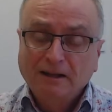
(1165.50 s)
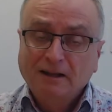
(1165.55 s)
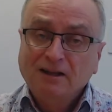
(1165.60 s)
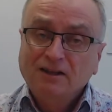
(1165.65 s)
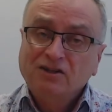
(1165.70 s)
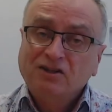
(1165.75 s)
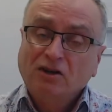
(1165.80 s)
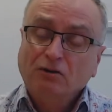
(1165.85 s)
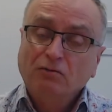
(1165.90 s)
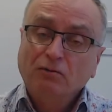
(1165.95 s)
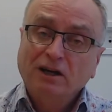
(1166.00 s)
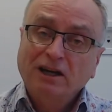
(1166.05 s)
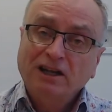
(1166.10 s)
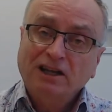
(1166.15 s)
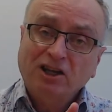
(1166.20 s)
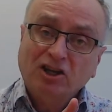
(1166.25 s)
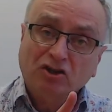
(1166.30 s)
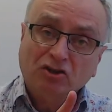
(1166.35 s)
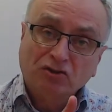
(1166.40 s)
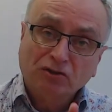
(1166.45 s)
So
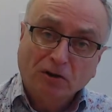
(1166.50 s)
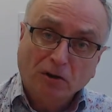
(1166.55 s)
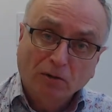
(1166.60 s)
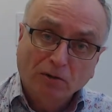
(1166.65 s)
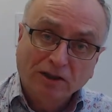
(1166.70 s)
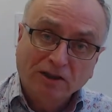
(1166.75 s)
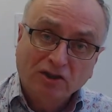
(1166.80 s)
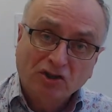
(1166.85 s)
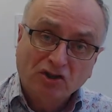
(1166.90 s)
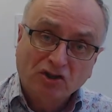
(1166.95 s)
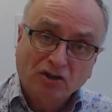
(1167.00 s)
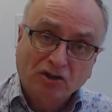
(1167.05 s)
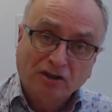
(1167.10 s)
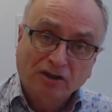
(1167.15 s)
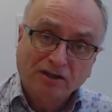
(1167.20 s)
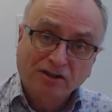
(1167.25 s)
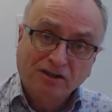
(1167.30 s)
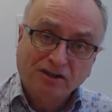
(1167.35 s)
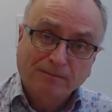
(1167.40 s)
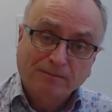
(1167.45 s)
really controlling the
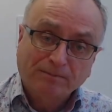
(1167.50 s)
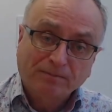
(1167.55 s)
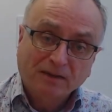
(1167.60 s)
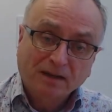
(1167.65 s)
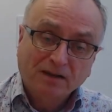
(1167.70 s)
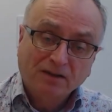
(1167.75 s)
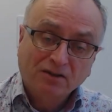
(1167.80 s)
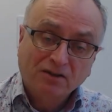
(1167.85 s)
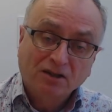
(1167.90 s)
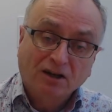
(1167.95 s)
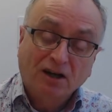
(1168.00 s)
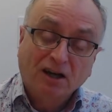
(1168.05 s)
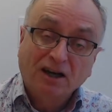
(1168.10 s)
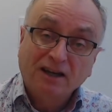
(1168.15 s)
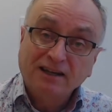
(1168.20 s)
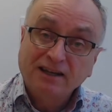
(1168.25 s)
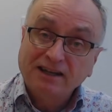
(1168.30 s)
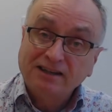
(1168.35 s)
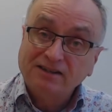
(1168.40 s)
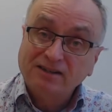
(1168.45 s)
sugars,
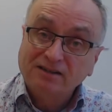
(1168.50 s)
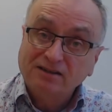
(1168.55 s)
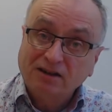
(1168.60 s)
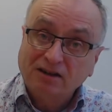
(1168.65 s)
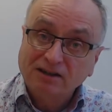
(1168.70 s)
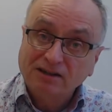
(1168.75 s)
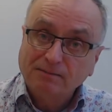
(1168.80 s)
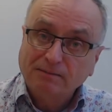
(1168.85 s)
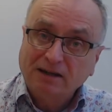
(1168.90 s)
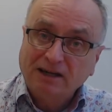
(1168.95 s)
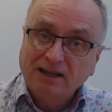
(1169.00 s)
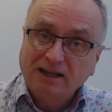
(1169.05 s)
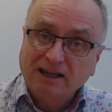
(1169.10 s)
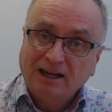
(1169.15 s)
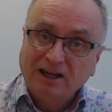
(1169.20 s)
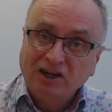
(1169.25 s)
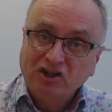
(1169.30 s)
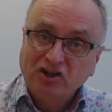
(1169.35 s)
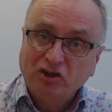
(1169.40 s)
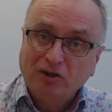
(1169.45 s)
diet, exercise, and
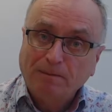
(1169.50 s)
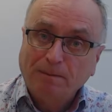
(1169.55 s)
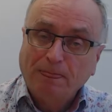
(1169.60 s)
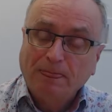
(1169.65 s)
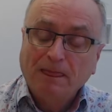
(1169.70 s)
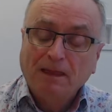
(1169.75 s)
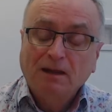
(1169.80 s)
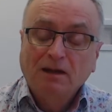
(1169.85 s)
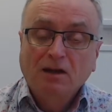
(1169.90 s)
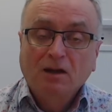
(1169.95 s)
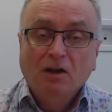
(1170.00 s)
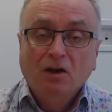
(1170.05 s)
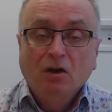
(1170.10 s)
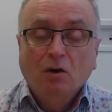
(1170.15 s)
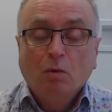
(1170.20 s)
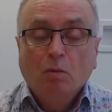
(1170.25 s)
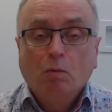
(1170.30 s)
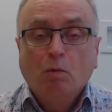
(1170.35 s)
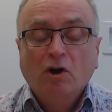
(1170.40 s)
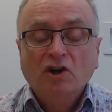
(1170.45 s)
medication,
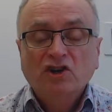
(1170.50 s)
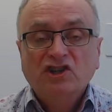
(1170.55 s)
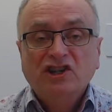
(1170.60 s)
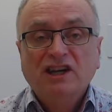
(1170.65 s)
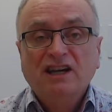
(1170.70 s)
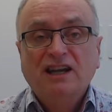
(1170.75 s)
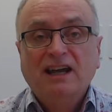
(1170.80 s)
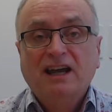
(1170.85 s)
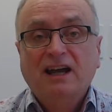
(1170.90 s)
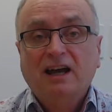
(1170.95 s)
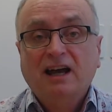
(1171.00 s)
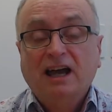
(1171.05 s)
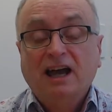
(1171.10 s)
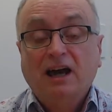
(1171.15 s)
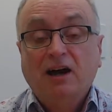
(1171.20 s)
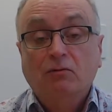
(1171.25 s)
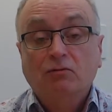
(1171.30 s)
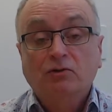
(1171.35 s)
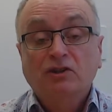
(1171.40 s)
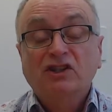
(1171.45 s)
watching
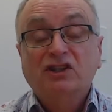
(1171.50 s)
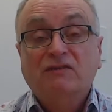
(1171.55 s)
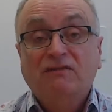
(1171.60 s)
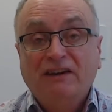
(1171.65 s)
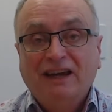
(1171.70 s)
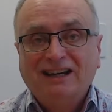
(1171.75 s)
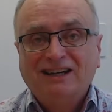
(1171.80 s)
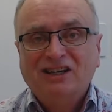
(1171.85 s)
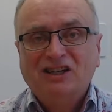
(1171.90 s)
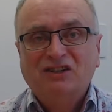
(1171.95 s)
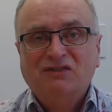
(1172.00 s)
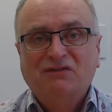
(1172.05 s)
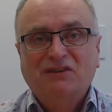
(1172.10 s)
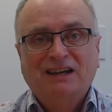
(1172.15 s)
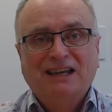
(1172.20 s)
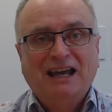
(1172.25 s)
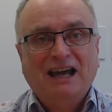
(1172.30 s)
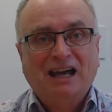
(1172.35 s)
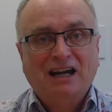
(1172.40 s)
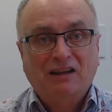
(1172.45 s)
our risk factors for
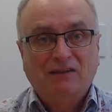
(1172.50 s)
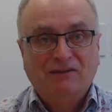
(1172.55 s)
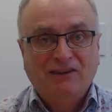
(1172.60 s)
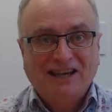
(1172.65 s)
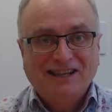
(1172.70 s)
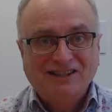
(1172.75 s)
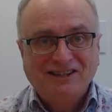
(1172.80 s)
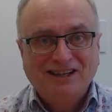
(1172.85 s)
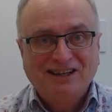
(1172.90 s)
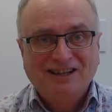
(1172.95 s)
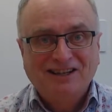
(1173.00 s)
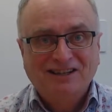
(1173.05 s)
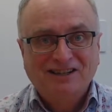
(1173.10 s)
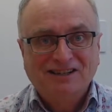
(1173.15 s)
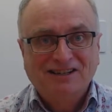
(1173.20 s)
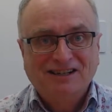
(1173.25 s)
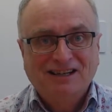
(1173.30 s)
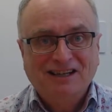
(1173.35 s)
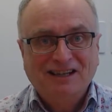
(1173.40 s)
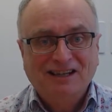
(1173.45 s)
cardiovascular
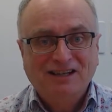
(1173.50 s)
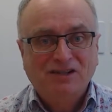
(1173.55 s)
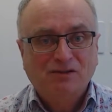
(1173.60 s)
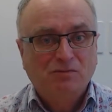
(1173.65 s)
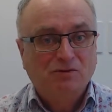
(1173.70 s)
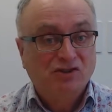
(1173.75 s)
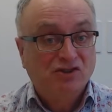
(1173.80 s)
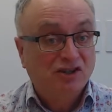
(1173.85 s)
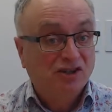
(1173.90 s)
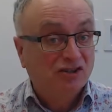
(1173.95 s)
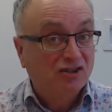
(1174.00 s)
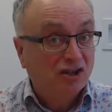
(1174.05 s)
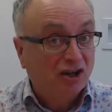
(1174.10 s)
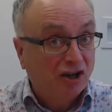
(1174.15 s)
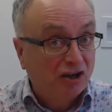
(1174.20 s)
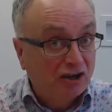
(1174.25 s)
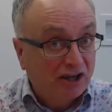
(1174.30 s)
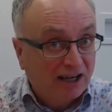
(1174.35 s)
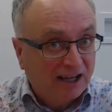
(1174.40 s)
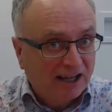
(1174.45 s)
disease, which is,
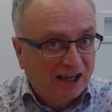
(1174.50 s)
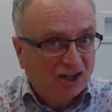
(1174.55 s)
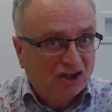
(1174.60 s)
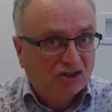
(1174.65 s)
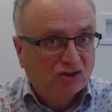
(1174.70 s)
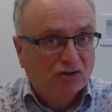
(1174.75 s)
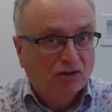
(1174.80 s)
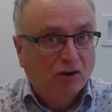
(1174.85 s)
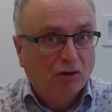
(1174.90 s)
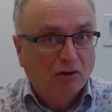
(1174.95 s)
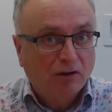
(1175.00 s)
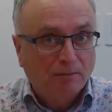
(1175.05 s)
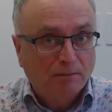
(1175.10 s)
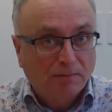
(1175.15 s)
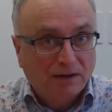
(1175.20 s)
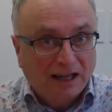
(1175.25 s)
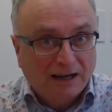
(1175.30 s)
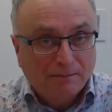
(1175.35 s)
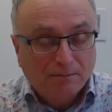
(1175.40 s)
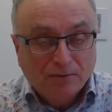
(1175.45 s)
cholesterol and
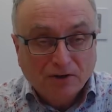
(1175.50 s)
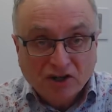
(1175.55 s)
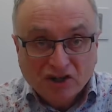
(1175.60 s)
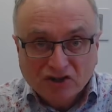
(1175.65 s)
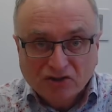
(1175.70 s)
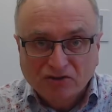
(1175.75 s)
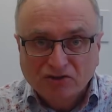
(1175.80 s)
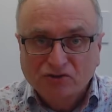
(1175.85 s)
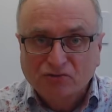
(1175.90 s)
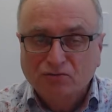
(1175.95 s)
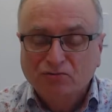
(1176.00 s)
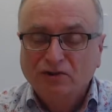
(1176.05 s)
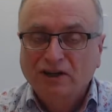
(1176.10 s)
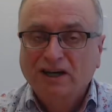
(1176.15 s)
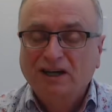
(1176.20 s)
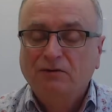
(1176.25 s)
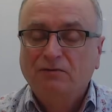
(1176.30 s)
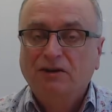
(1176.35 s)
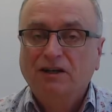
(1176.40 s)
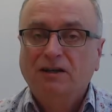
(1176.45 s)
blood pressure is
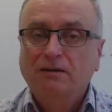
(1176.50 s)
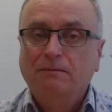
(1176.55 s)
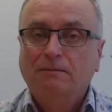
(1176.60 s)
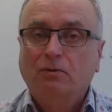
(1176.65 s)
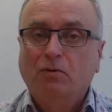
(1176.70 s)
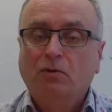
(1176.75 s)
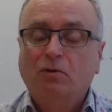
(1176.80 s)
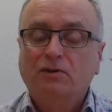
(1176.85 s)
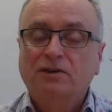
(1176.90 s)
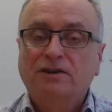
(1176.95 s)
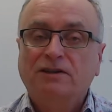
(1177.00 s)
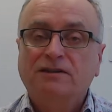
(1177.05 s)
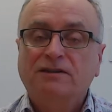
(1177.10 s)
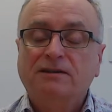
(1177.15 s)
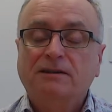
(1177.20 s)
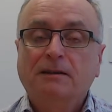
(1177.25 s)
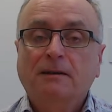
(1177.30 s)
really, really important.